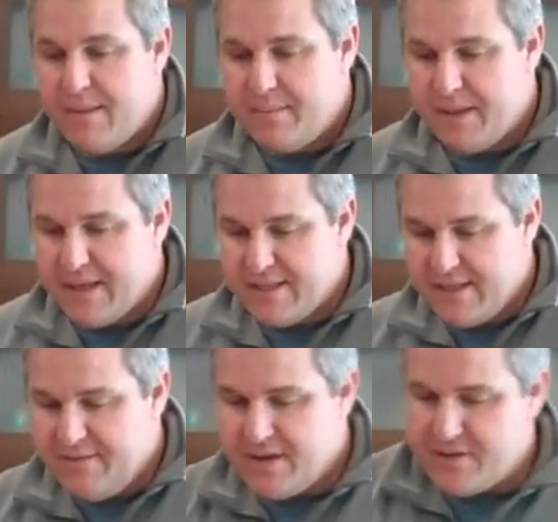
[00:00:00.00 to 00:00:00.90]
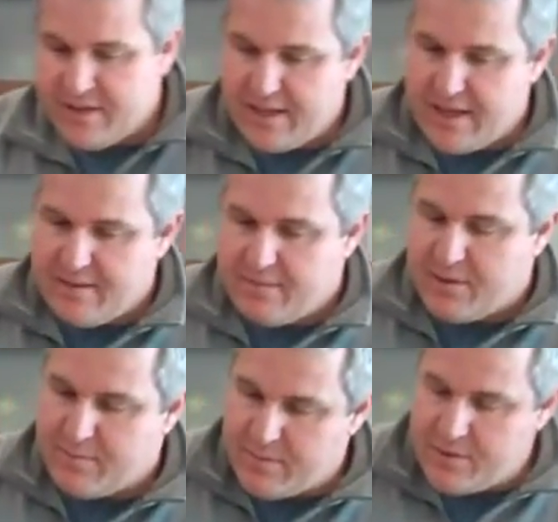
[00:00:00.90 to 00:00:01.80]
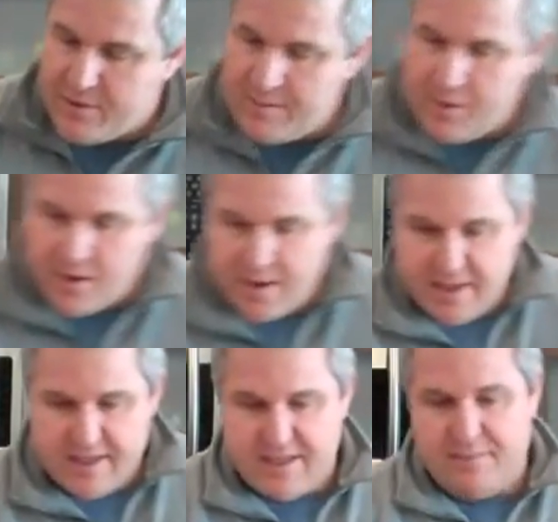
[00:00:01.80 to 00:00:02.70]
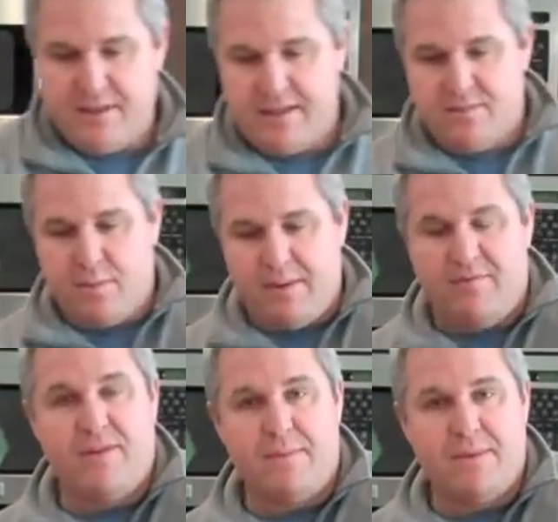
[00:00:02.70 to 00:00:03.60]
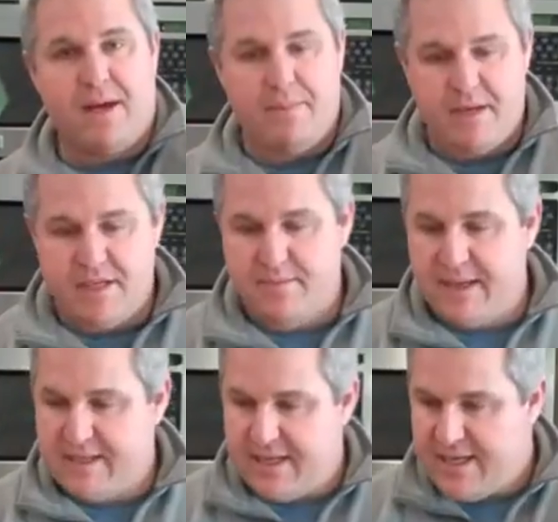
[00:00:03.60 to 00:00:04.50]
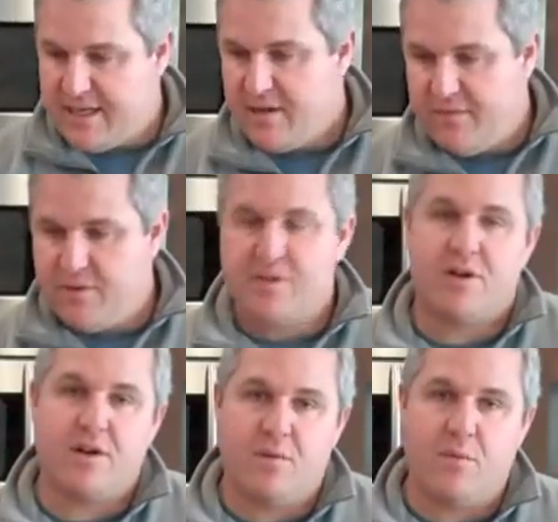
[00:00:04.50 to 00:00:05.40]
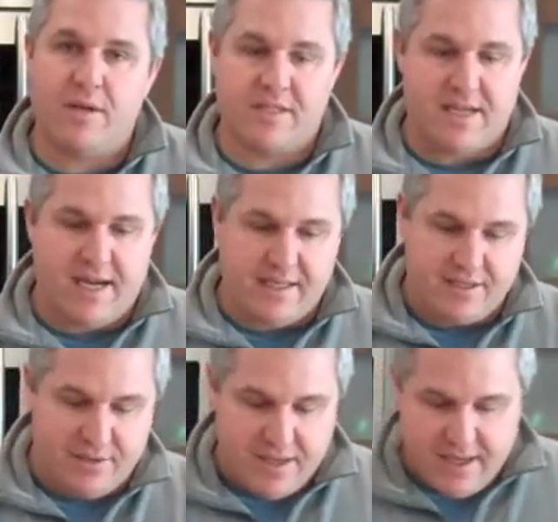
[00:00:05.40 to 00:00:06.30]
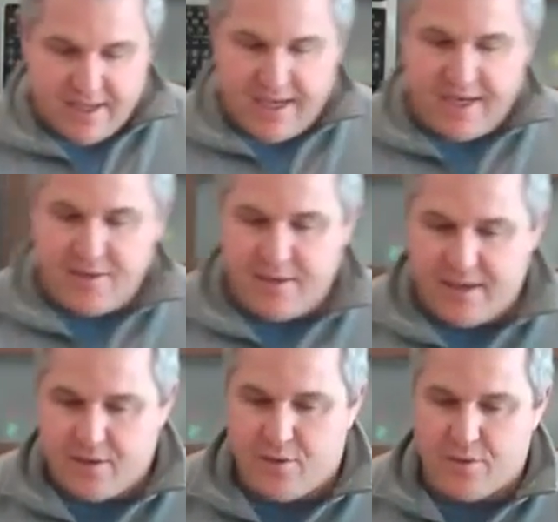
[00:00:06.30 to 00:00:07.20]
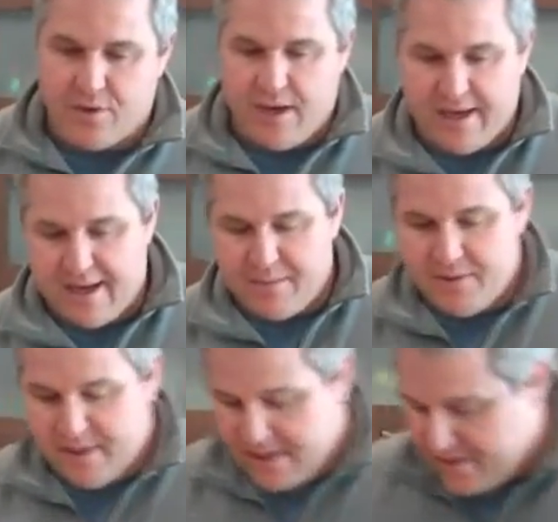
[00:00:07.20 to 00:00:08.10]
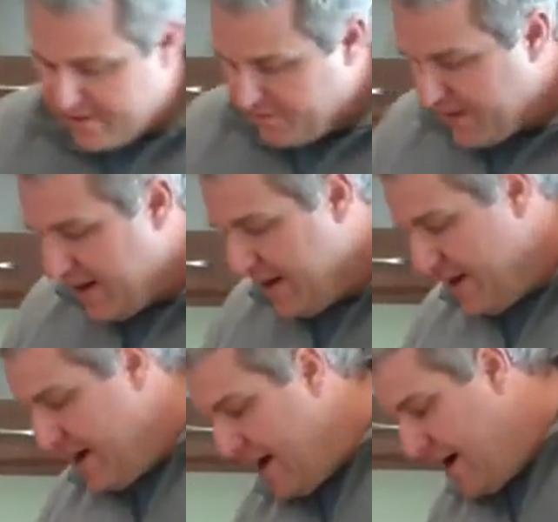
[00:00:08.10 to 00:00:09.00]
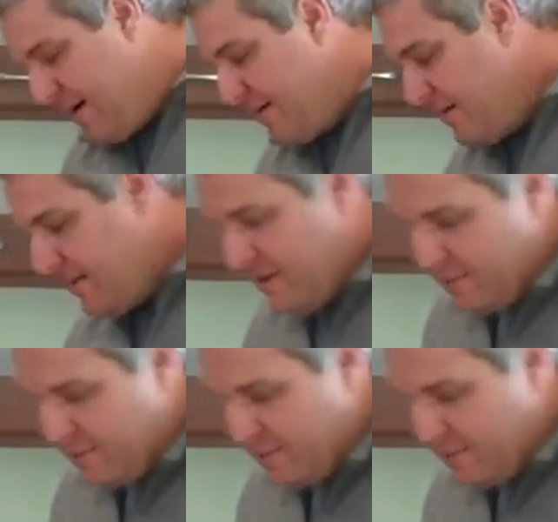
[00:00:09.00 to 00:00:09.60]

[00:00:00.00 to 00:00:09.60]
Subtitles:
because eventually, during part of the assembly, this will be flipped up, and it just makes it easier if you start on one side. So kind of do it in a corner like I'm doing here. To